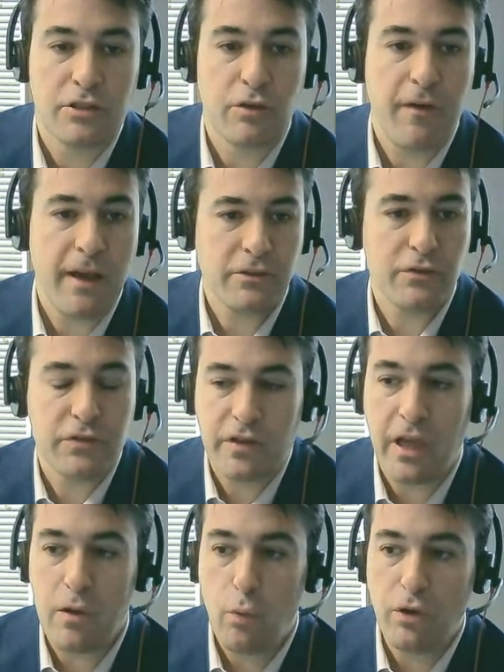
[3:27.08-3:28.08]
So if I had to
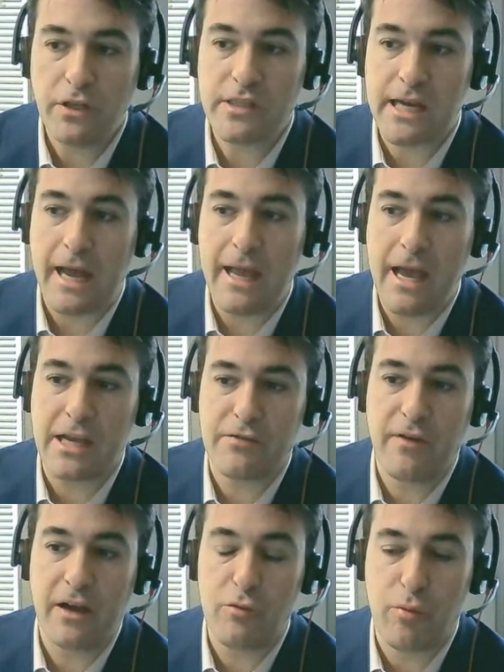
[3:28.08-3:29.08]
say, what is a
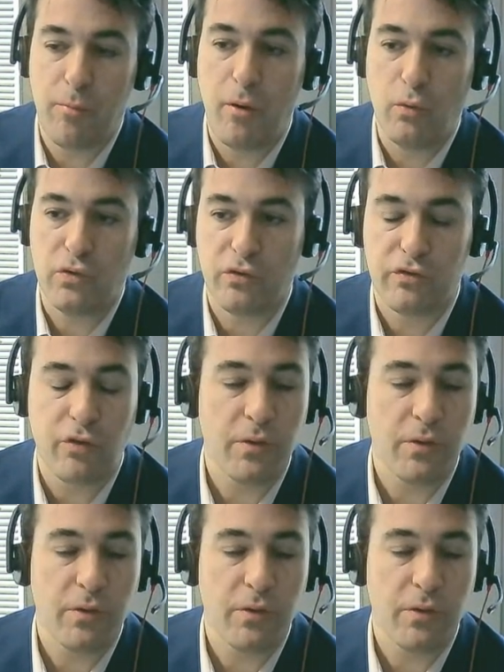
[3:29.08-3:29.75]
Gaia-X value proposal?